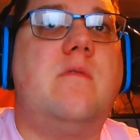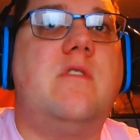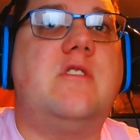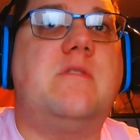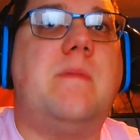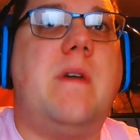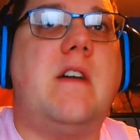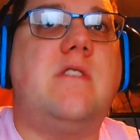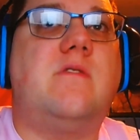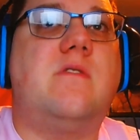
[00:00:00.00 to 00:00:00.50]

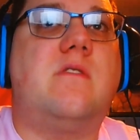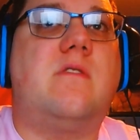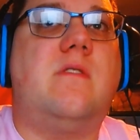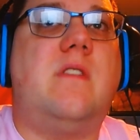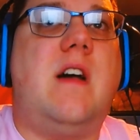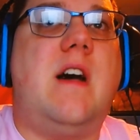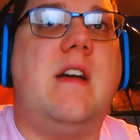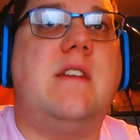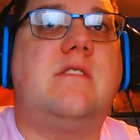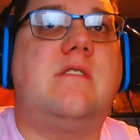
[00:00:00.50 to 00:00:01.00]
which Patrick
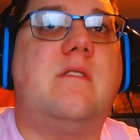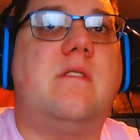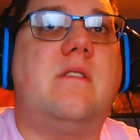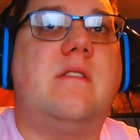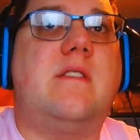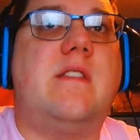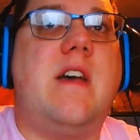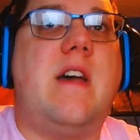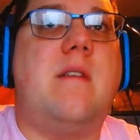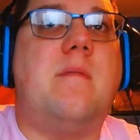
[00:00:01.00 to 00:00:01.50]
lies
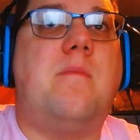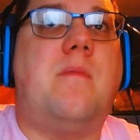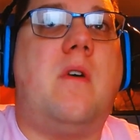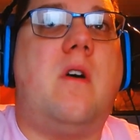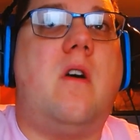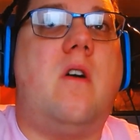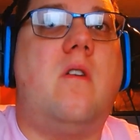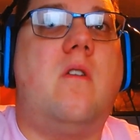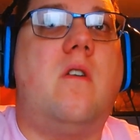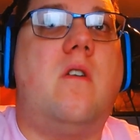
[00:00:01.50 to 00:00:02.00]
that
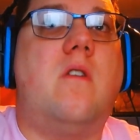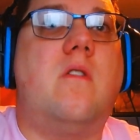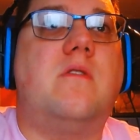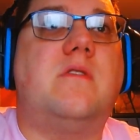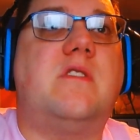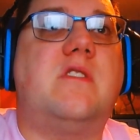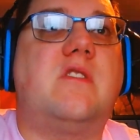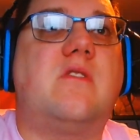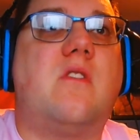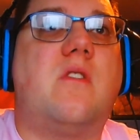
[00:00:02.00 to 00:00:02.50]
Paul
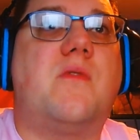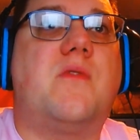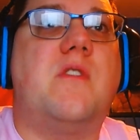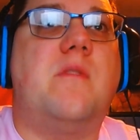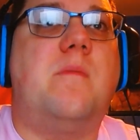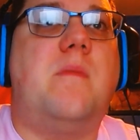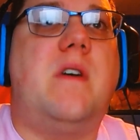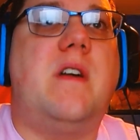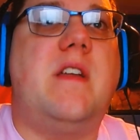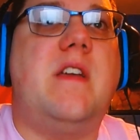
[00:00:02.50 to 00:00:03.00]
owes his
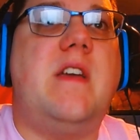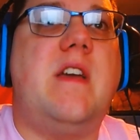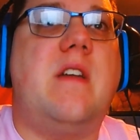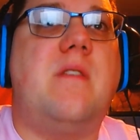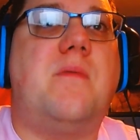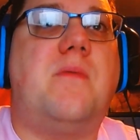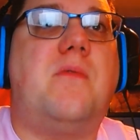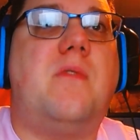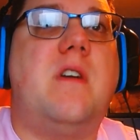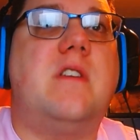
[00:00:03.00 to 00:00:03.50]
girlfriend money
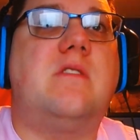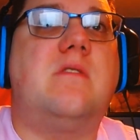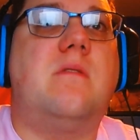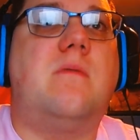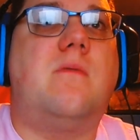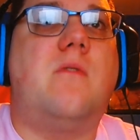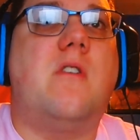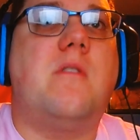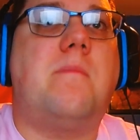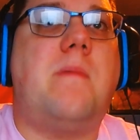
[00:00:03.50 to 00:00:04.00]
and fled to
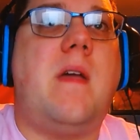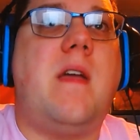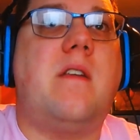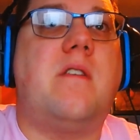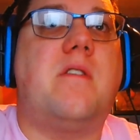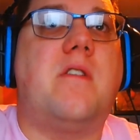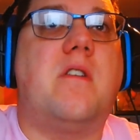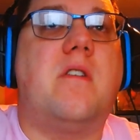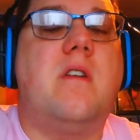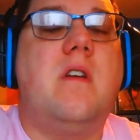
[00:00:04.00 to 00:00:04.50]
avoid paying
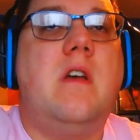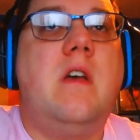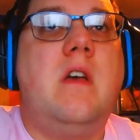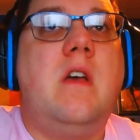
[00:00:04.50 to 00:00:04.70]
her.